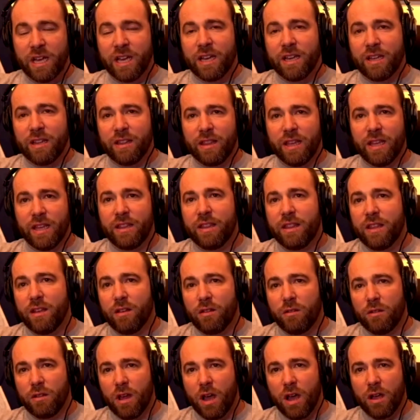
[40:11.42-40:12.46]
then
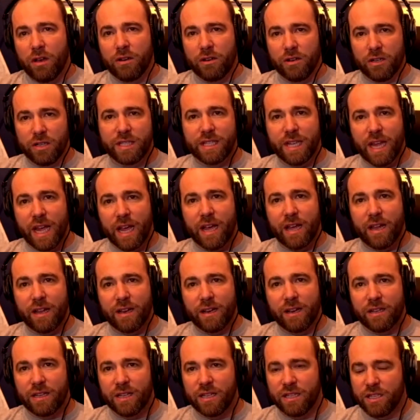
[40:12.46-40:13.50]
they'll understand,
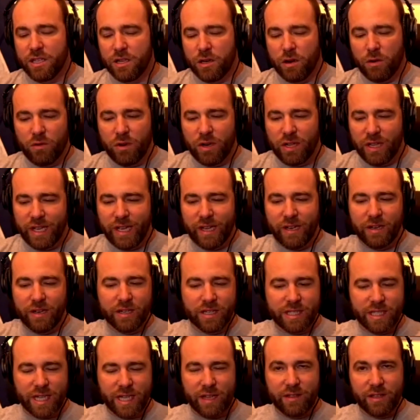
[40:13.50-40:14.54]
because you don't really
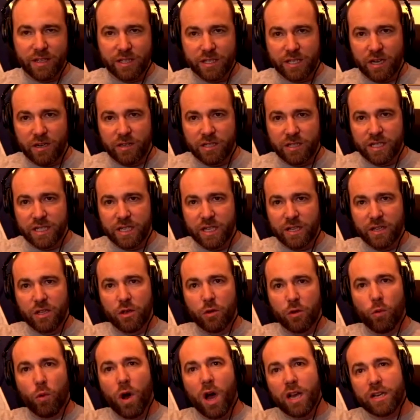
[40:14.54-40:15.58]
understand the shares until
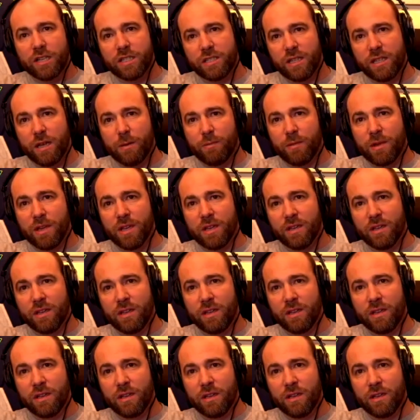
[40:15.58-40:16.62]
you watch them.
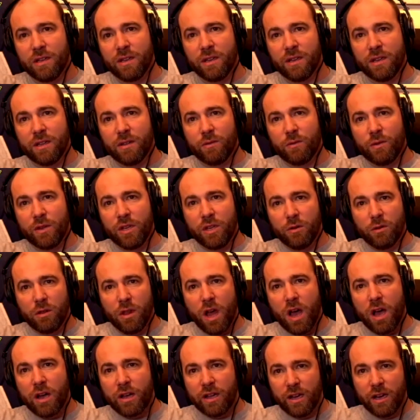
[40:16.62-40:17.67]
When you
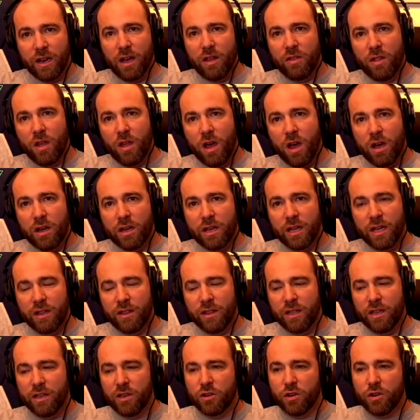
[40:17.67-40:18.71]
lock and unlock and
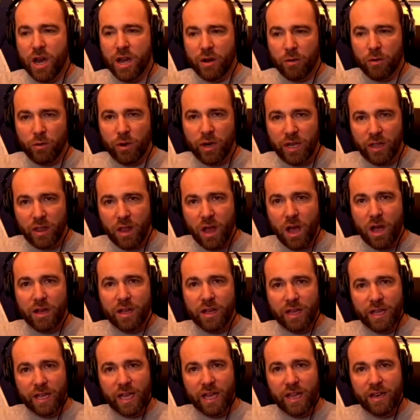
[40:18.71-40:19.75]
then try to relock
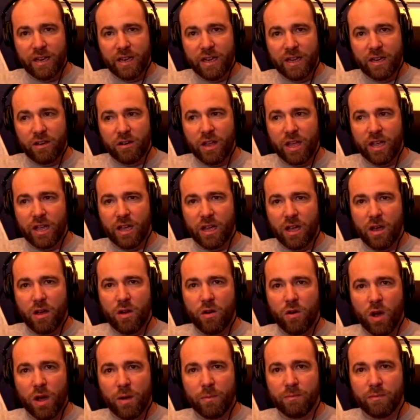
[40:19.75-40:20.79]
again, and you're like,
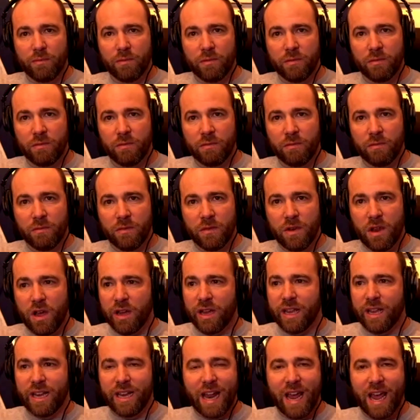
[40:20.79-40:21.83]
oh, I'm not
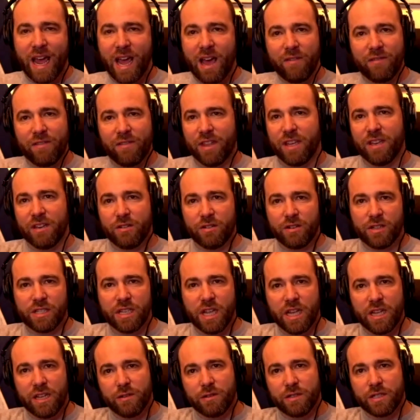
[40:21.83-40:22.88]
getting half the interest
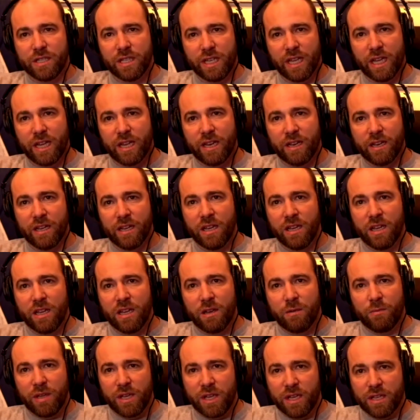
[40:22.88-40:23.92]
I used to get
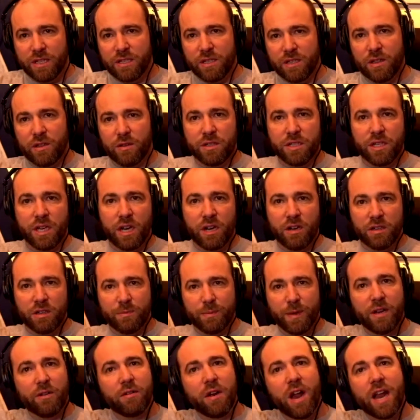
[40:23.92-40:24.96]
because of those shares
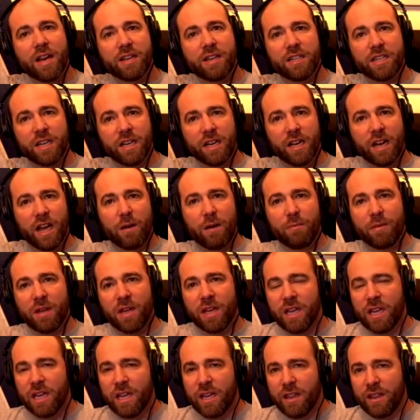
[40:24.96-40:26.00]
being ratcheted up.
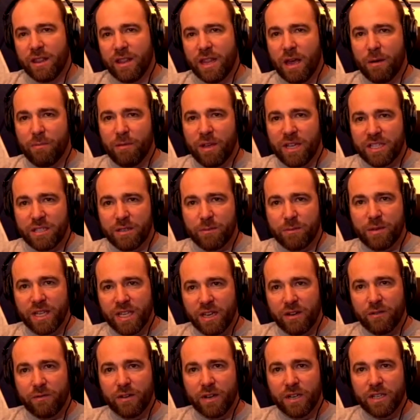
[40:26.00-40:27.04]
That makes a big
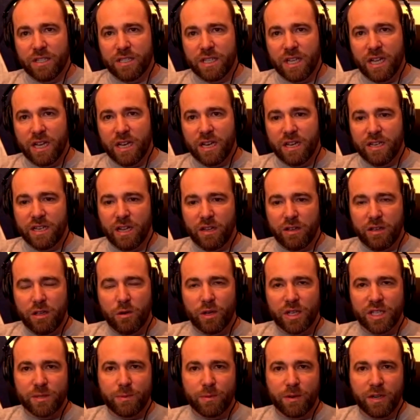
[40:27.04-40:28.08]
difference. And until you
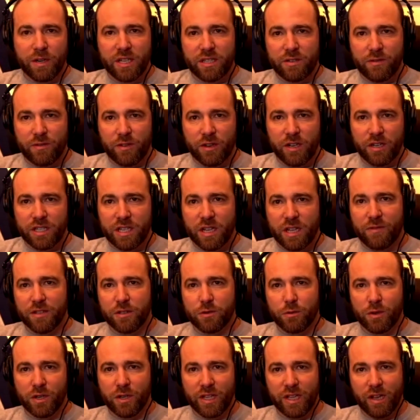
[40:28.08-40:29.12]
experience for yourself,
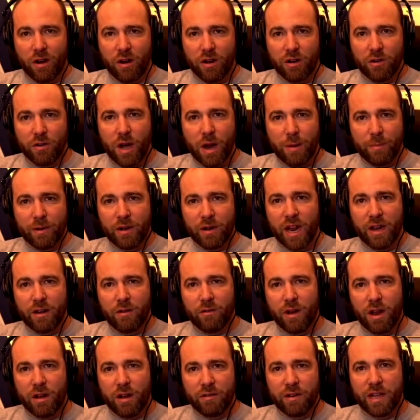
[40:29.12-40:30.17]
it's really hard to wrap your head
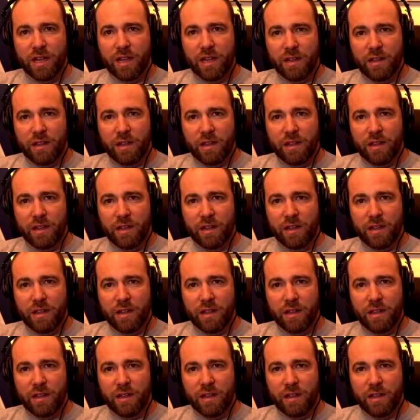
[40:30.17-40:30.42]
around it.